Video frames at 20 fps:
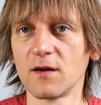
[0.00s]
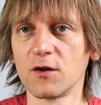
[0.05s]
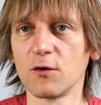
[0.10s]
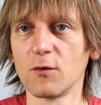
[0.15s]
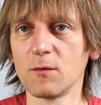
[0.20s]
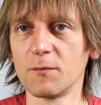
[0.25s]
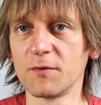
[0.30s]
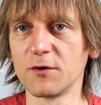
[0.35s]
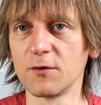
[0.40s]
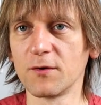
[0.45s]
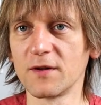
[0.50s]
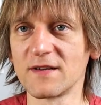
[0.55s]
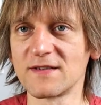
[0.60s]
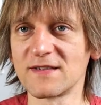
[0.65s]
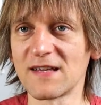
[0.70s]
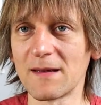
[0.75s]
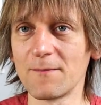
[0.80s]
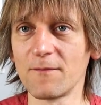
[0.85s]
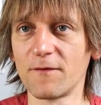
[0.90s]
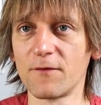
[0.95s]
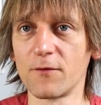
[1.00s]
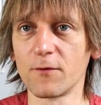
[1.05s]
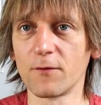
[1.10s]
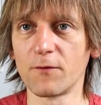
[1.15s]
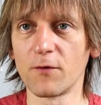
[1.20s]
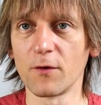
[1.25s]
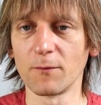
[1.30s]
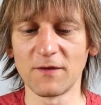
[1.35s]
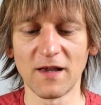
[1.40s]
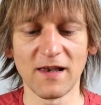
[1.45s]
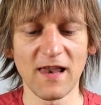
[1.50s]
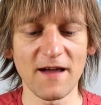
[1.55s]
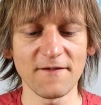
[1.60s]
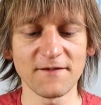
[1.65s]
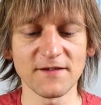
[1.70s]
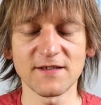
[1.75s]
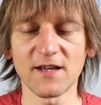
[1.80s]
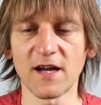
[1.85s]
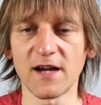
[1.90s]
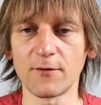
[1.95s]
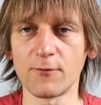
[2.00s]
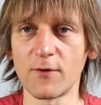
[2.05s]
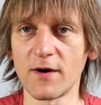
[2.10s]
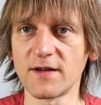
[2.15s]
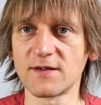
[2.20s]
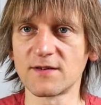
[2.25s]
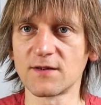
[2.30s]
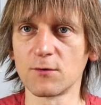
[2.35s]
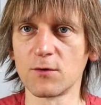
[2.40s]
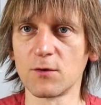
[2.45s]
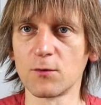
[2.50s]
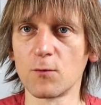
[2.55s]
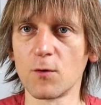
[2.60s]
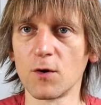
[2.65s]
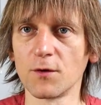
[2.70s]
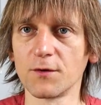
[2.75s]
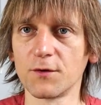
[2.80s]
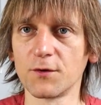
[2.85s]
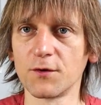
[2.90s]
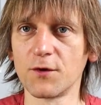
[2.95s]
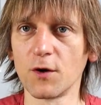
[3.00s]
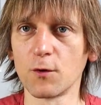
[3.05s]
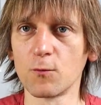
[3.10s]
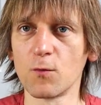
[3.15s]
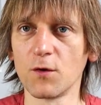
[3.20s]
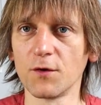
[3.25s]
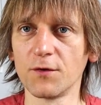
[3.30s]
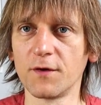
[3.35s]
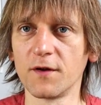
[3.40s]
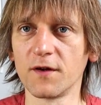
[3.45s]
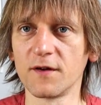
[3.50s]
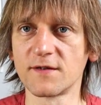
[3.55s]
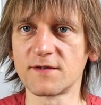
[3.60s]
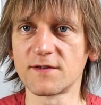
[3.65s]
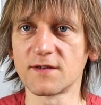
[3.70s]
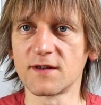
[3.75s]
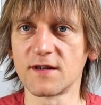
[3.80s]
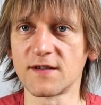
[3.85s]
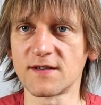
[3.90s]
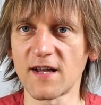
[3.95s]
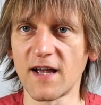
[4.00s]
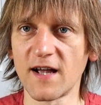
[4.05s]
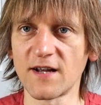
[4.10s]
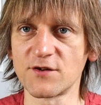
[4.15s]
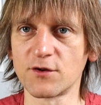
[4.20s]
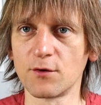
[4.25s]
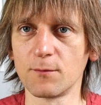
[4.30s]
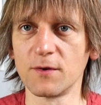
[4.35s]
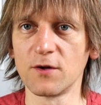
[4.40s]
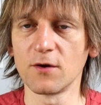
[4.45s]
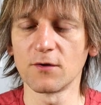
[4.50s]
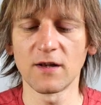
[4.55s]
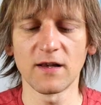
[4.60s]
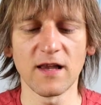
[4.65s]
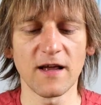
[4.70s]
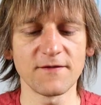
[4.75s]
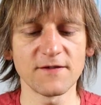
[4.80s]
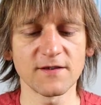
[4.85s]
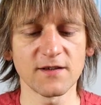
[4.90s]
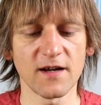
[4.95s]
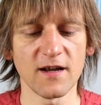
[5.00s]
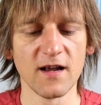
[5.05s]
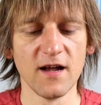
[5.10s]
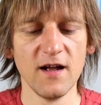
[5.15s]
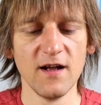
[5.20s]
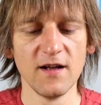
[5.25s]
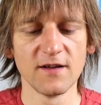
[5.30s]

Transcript: You will be doing the same from the left side, right? So you want you don't want this this edge to be on the left side.